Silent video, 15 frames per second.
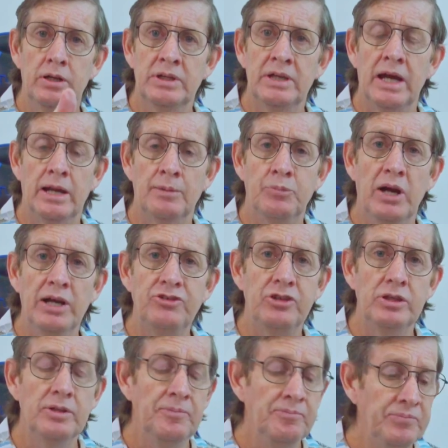
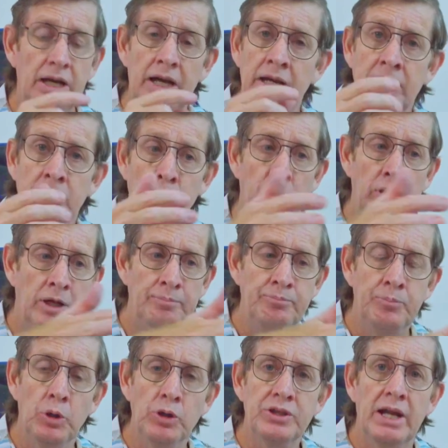calibration and when I
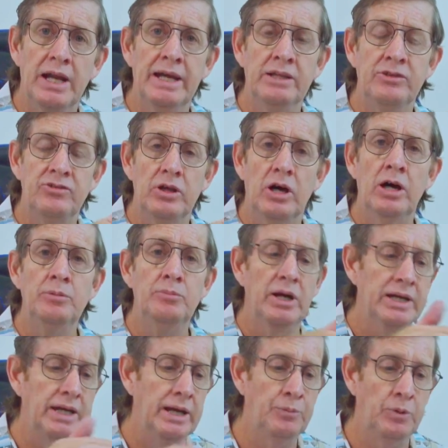put the lens on my
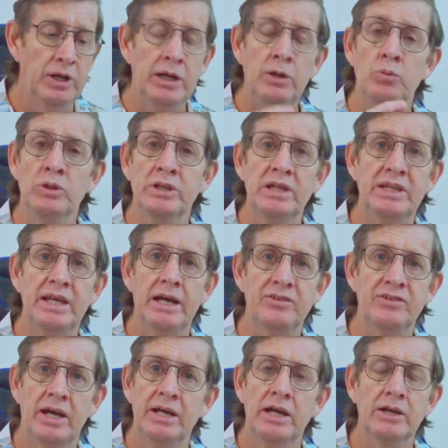camera, it will detect
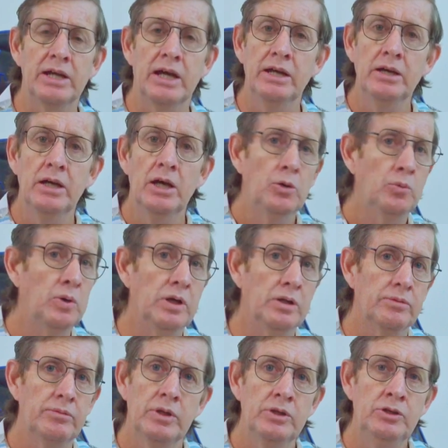saying, okay, well,
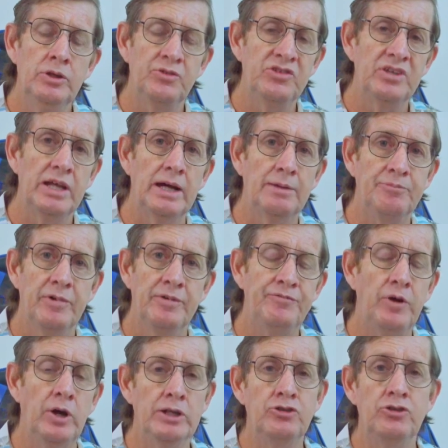you've set up
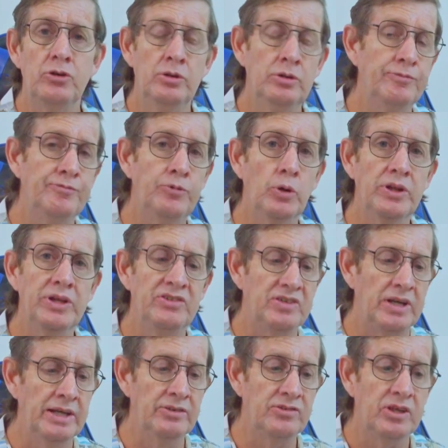fine tune for this
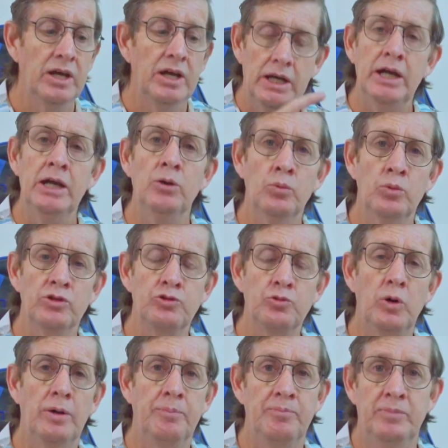lens it will
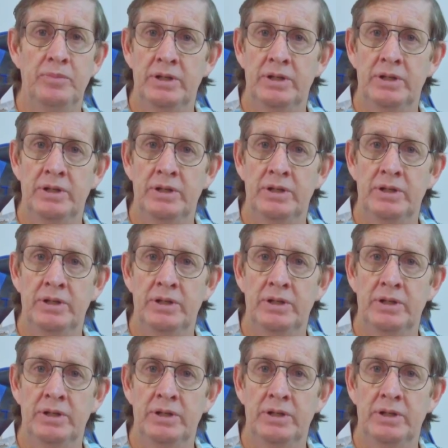swap.